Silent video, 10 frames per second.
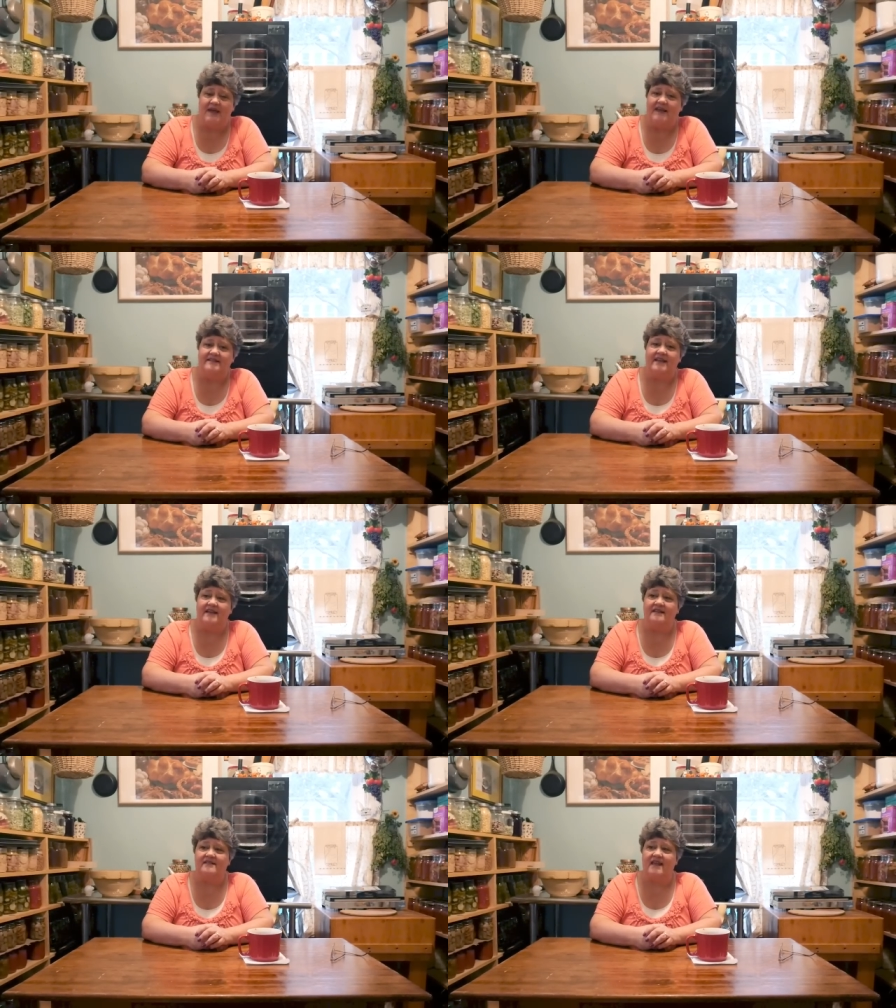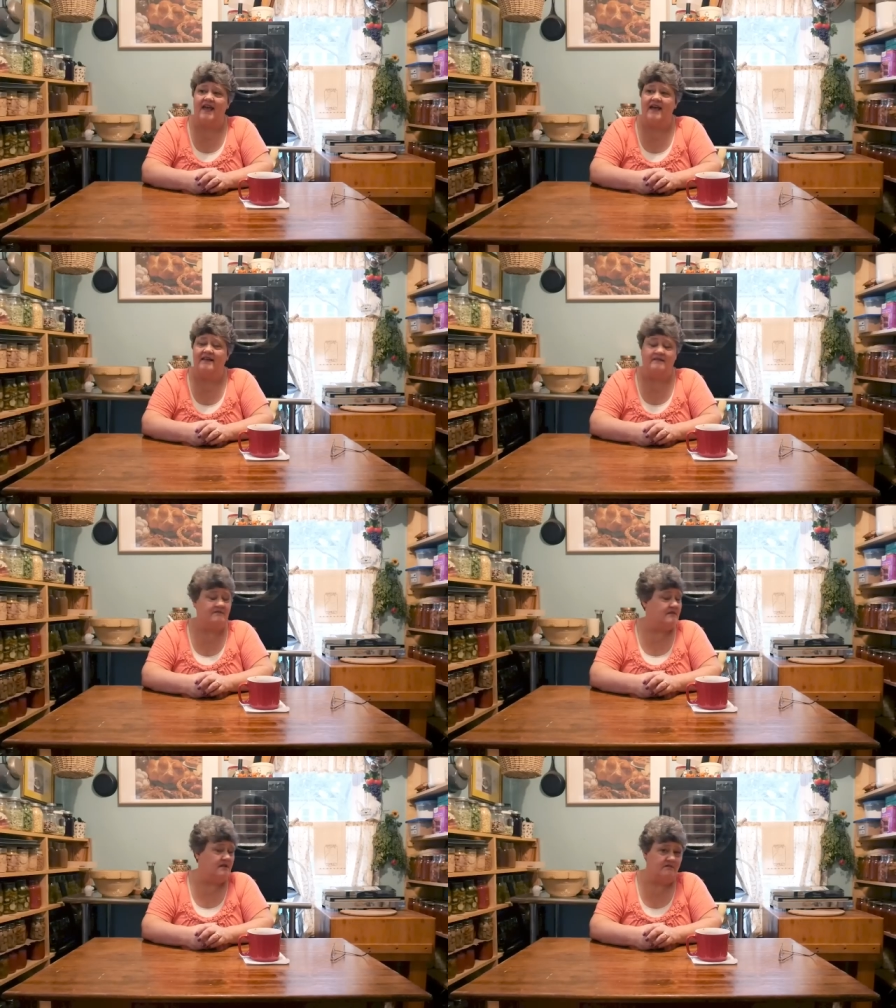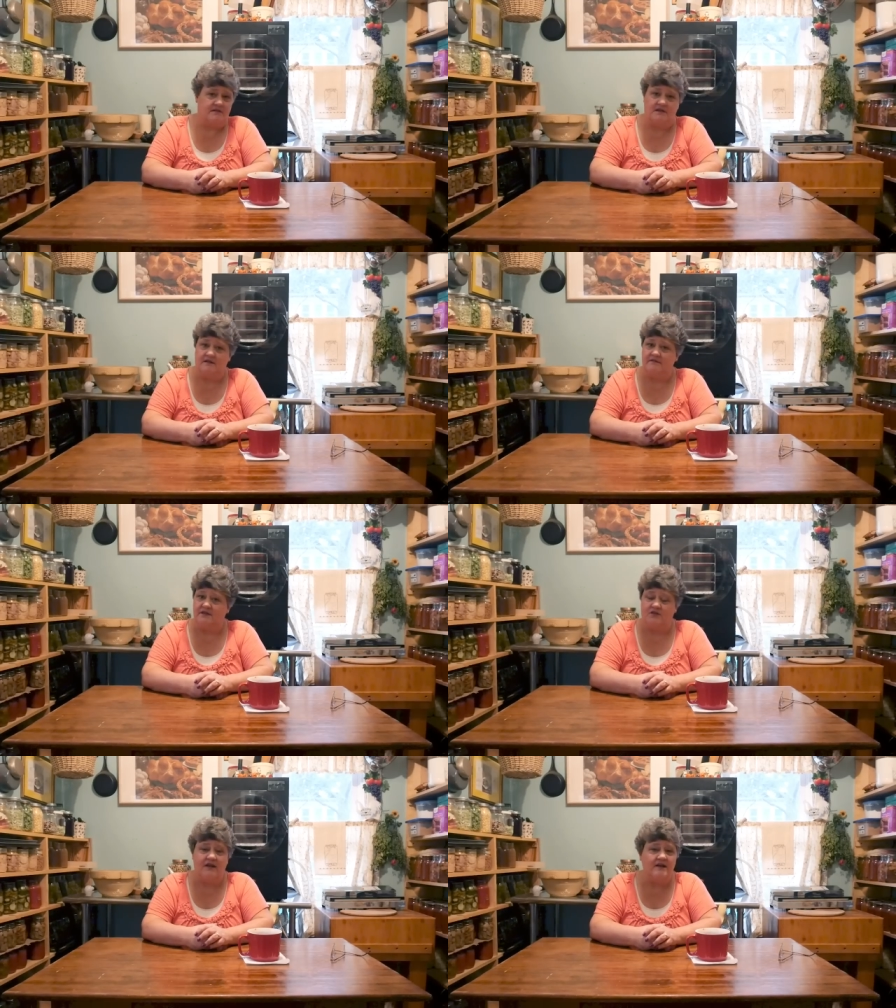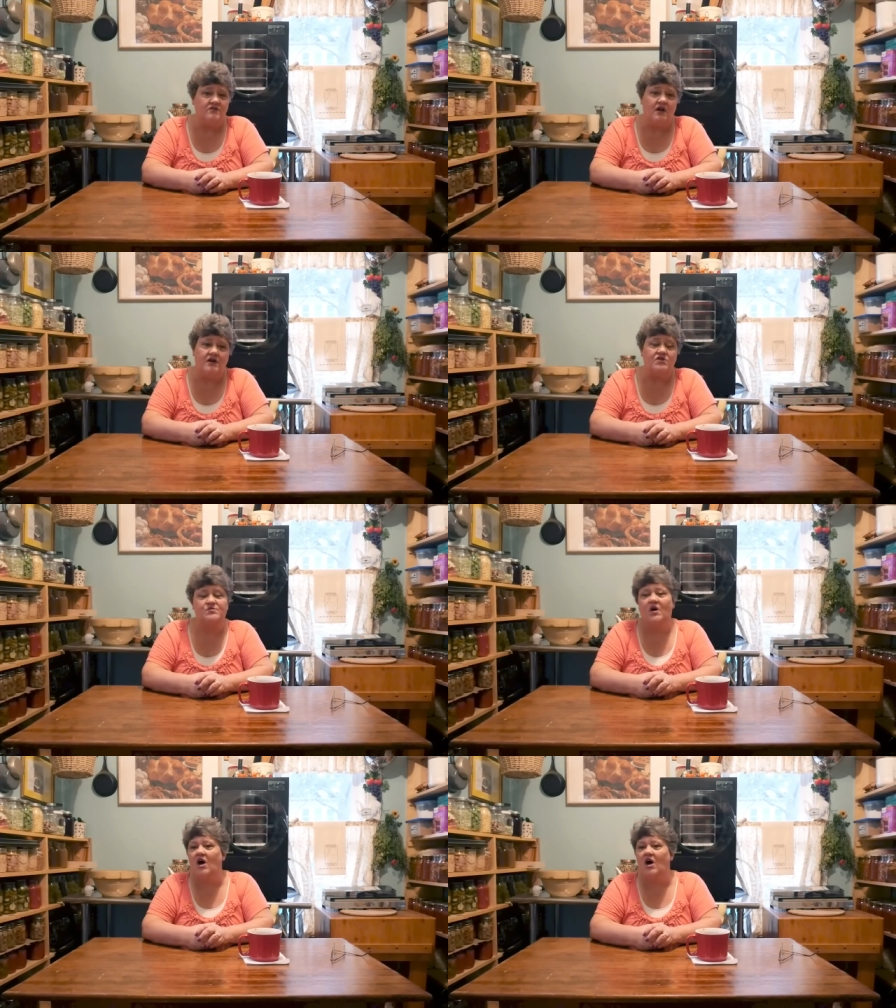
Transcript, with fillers: paintings, and the, the, the granddaughters will